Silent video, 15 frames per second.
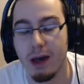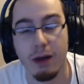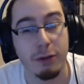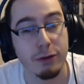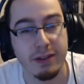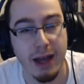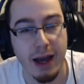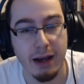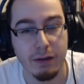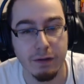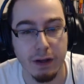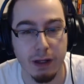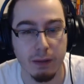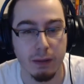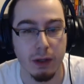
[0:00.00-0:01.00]
other side
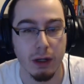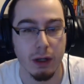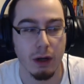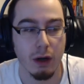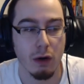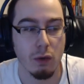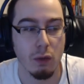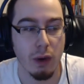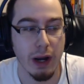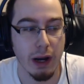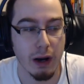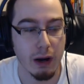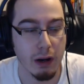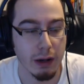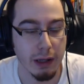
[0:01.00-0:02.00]
of him
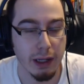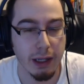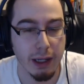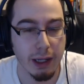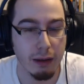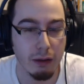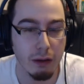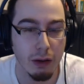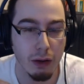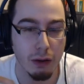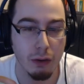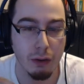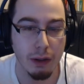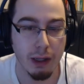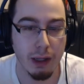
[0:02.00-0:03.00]
where
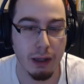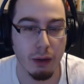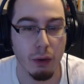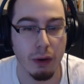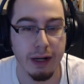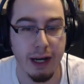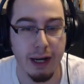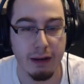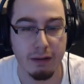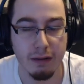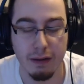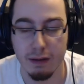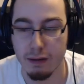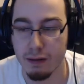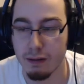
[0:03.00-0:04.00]
he
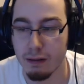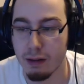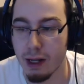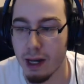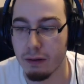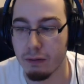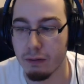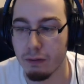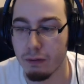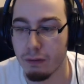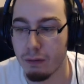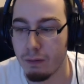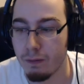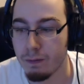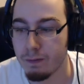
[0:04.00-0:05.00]
organized this kind of
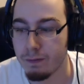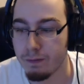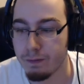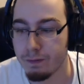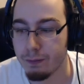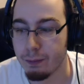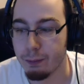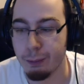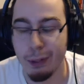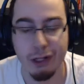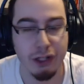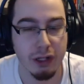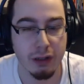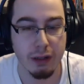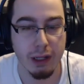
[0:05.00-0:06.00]

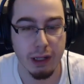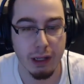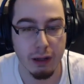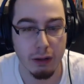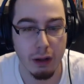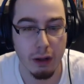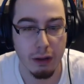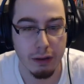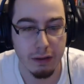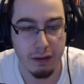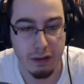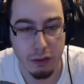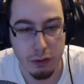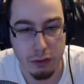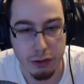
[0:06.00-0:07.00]
mission to kill all
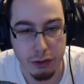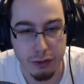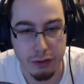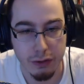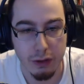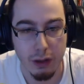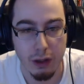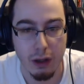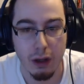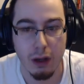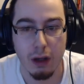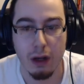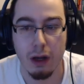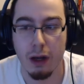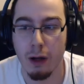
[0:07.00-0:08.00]
these soldiers.
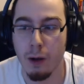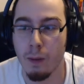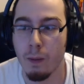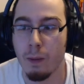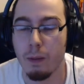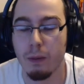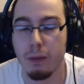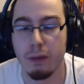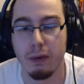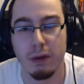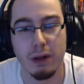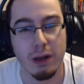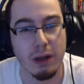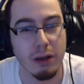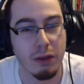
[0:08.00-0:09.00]

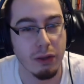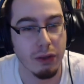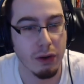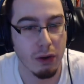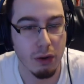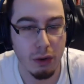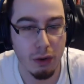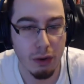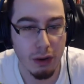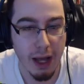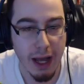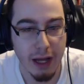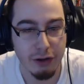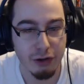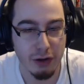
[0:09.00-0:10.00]
The whole
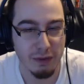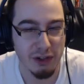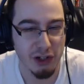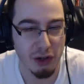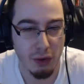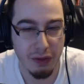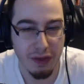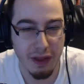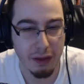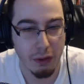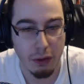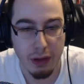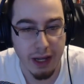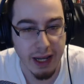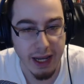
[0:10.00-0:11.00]
Andrea and Michonne thing
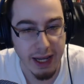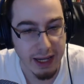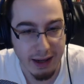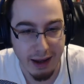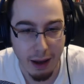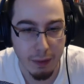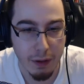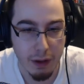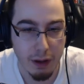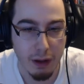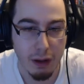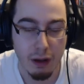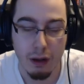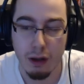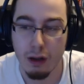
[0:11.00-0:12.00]
looked like a kidnapping.